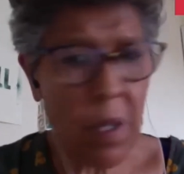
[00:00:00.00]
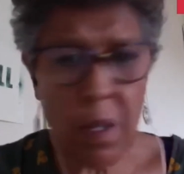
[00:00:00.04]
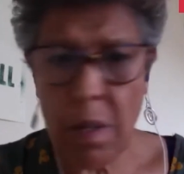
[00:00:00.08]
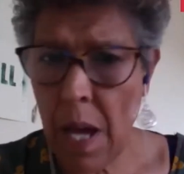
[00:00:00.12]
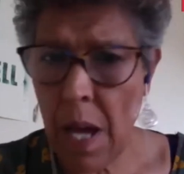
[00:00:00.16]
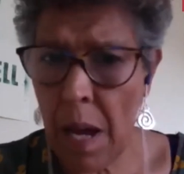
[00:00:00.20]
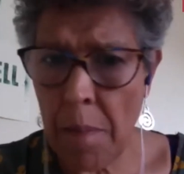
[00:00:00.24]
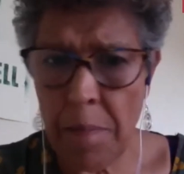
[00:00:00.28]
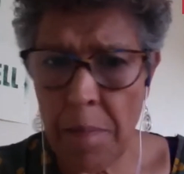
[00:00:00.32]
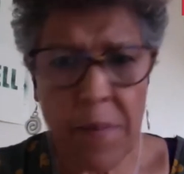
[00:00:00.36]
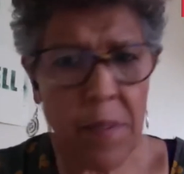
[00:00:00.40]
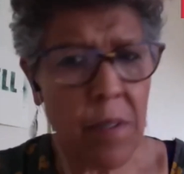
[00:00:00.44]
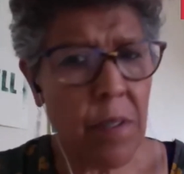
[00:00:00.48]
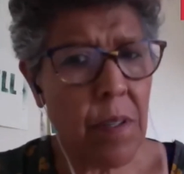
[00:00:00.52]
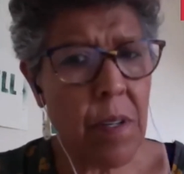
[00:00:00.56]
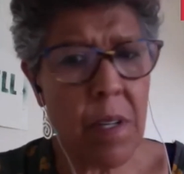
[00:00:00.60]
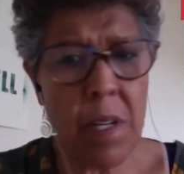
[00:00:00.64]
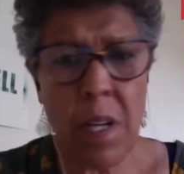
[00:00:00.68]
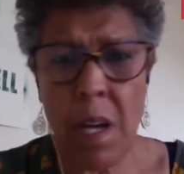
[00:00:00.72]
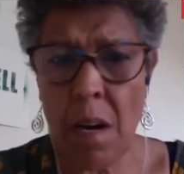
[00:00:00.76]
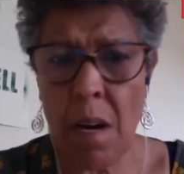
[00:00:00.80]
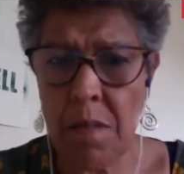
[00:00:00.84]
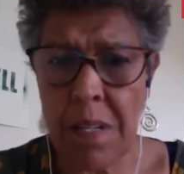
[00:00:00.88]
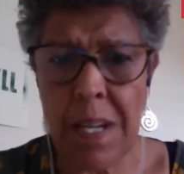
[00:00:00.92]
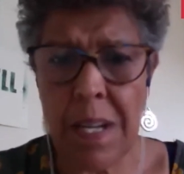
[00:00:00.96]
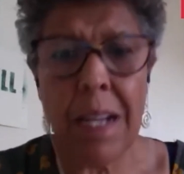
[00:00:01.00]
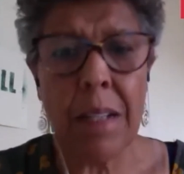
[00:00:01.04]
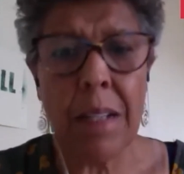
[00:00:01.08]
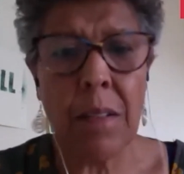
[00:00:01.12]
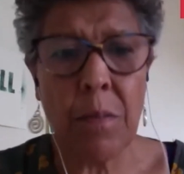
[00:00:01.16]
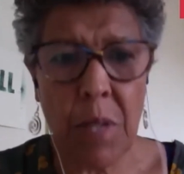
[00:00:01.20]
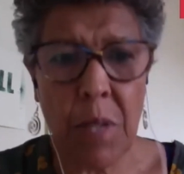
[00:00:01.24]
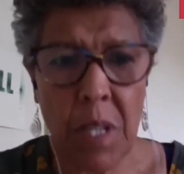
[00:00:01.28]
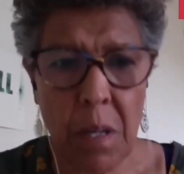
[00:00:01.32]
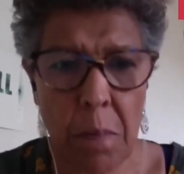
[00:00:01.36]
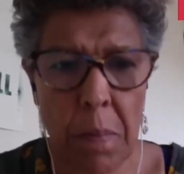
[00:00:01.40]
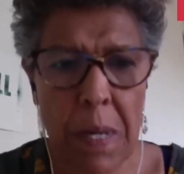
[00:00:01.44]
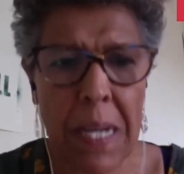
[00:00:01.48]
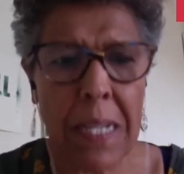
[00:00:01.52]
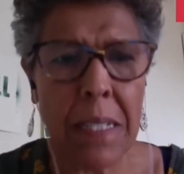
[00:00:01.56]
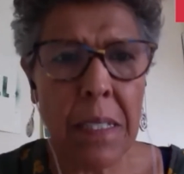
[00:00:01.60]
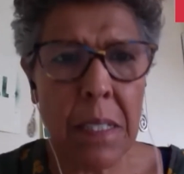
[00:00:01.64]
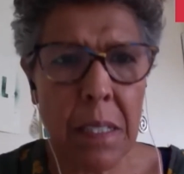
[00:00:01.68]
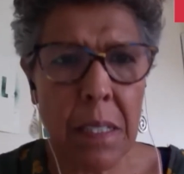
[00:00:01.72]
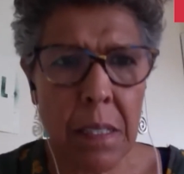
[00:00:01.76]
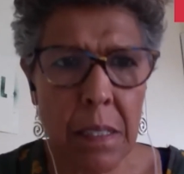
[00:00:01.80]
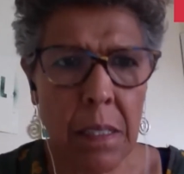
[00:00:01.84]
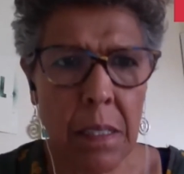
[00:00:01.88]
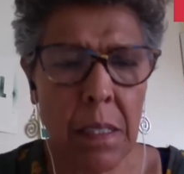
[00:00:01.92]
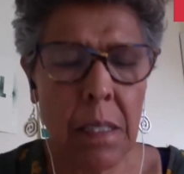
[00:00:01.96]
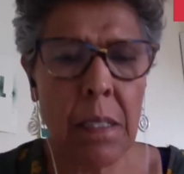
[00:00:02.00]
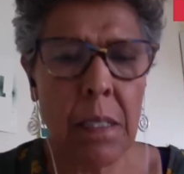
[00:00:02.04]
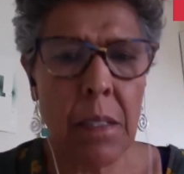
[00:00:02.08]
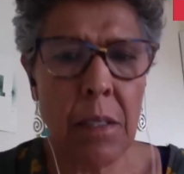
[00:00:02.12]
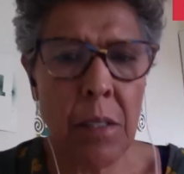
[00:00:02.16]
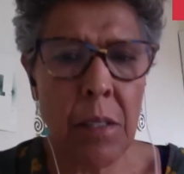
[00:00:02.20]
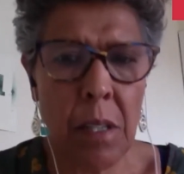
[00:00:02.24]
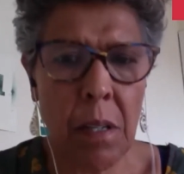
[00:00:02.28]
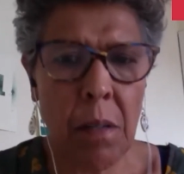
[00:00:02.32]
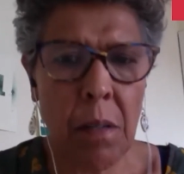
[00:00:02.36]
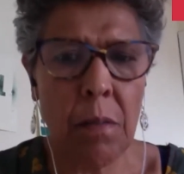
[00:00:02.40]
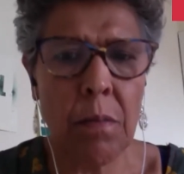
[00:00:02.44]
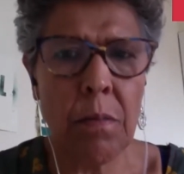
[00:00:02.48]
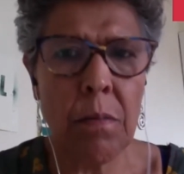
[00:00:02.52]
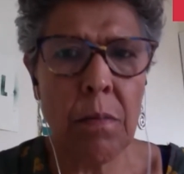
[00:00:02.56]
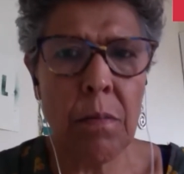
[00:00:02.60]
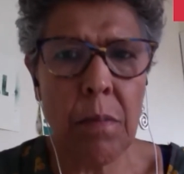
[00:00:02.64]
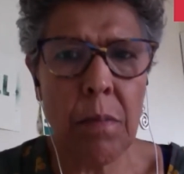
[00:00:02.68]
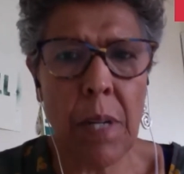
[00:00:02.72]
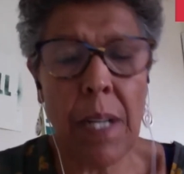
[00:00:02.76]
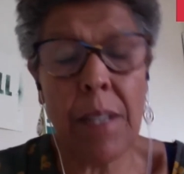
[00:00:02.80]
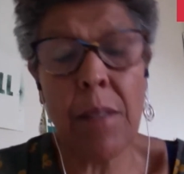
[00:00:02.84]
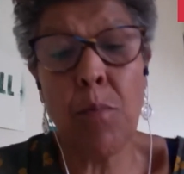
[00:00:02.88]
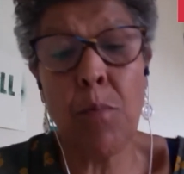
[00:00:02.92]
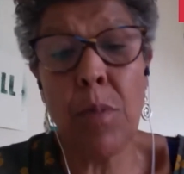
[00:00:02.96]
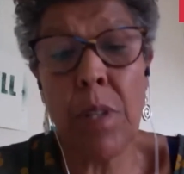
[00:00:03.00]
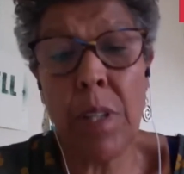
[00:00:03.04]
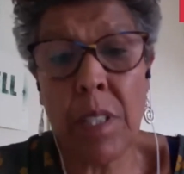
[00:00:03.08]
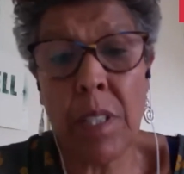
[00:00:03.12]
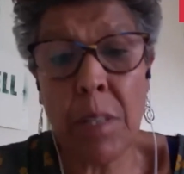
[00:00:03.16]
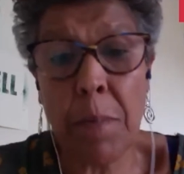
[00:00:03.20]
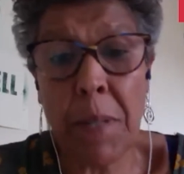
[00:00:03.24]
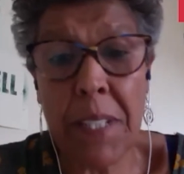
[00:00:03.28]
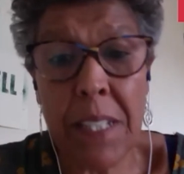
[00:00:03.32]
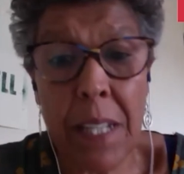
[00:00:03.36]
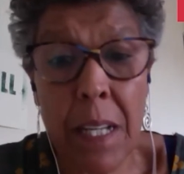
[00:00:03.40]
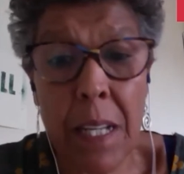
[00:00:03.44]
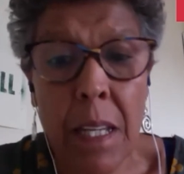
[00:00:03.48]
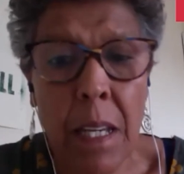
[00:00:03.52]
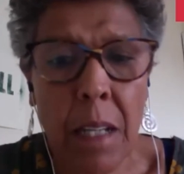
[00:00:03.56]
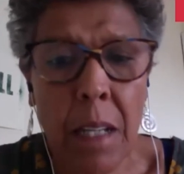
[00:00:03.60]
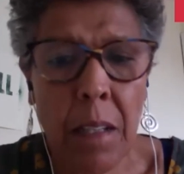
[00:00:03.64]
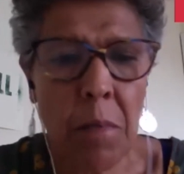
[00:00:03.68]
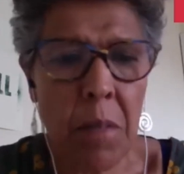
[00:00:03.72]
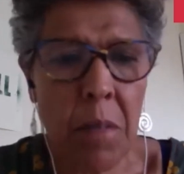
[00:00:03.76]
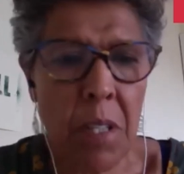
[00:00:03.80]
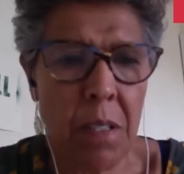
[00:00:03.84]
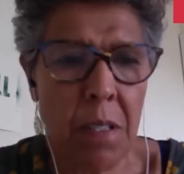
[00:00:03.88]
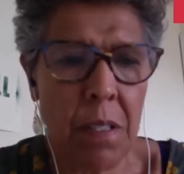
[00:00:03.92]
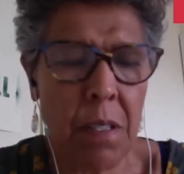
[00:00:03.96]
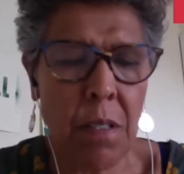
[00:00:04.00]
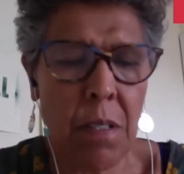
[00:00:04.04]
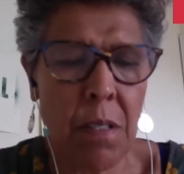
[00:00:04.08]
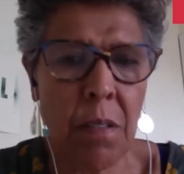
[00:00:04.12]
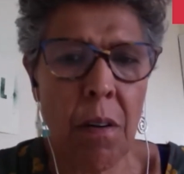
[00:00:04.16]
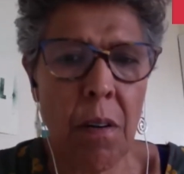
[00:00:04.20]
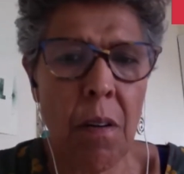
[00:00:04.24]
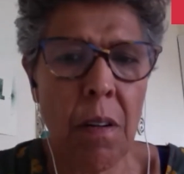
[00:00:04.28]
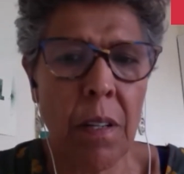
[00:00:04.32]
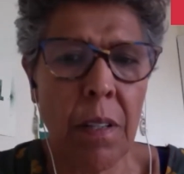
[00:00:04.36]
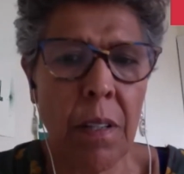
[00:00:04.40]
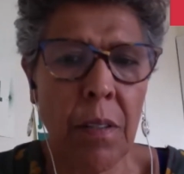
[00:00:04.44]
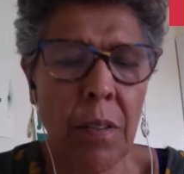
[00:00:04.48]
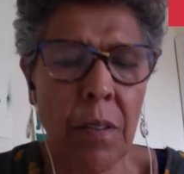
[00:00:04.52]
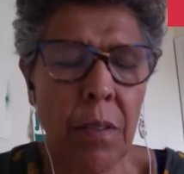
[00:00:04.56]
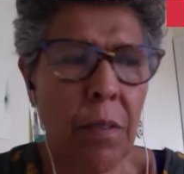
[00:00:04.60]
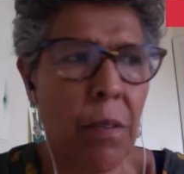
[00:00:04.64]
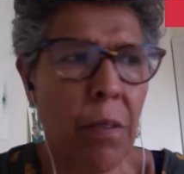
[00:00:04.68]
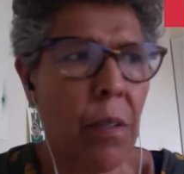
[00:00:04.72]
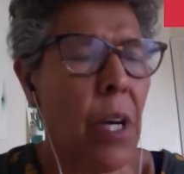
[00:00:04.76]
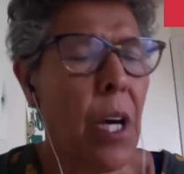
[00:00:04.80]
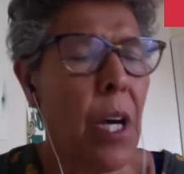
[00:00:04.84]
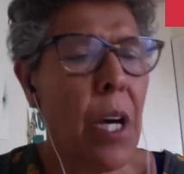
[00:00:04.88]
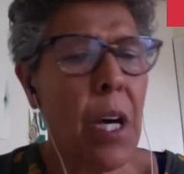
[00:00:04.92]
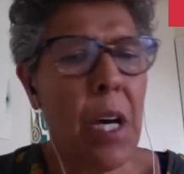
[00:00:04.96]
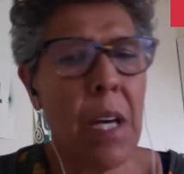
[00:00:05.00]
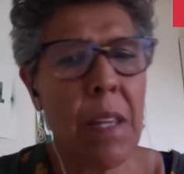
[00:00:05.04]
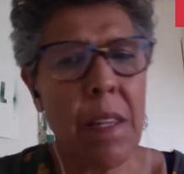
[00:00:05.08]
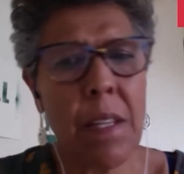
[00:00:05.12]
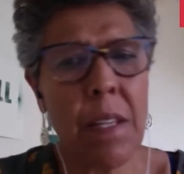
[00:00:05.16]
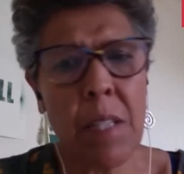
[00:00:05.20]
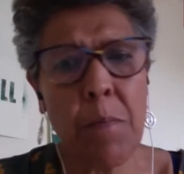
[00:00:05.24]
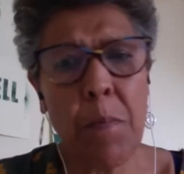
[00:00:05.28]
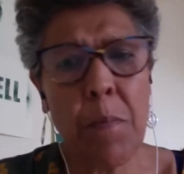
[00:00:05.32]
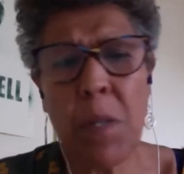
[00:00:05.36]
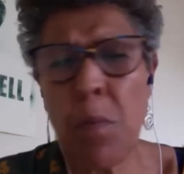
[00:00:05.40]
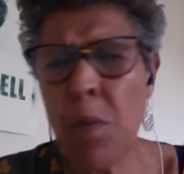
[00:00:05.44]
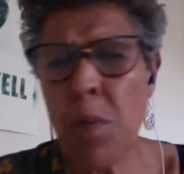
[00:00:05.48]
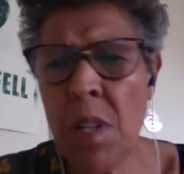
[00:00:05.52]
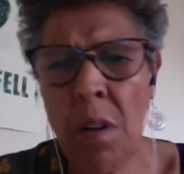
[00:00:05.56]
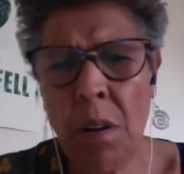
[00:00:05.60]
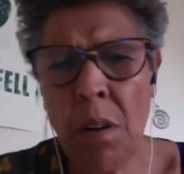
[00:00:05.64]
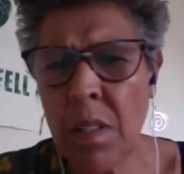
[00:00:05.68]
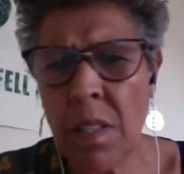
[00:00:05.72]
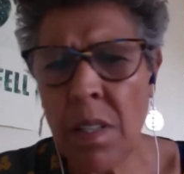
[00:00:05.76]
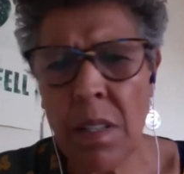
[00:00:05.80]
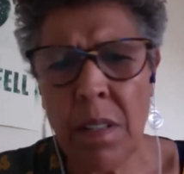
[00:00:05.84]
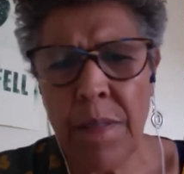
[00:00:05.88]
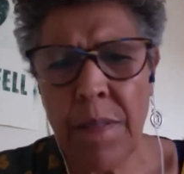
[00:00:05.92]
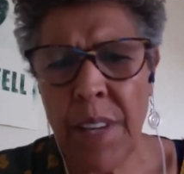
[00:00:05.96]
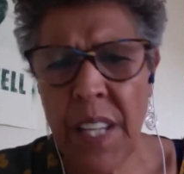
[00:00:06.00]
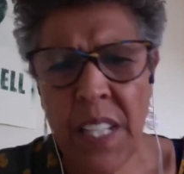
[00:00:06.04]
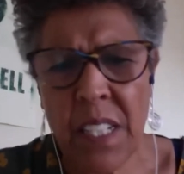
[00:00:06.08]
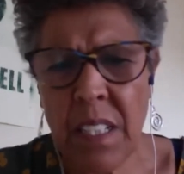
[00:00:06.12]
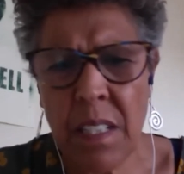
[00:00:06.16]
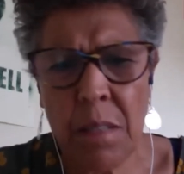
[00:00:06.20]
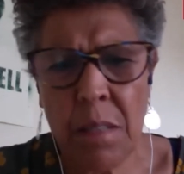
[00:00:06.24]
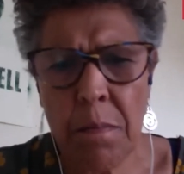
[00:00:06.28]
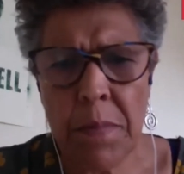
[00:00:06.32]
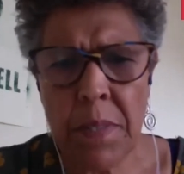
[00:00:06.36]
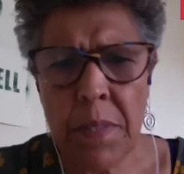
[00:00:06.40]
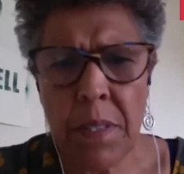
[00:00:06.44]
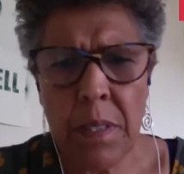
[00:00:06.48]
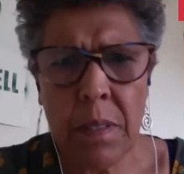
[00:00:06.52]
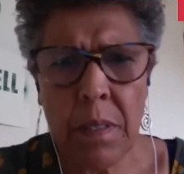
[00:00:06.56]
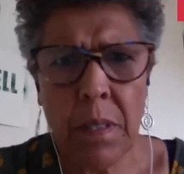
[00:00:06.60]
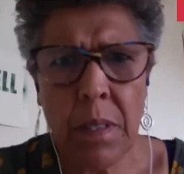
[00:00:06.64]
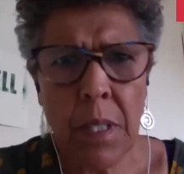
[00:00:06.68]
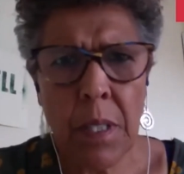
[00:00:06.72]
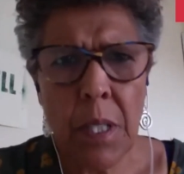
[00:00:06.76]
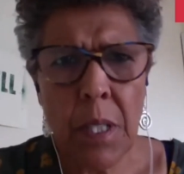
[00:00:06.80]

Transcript: Absolutely no doubt we are battered. You know, I wouldn't expect any community to have gone through this, but we're not victims.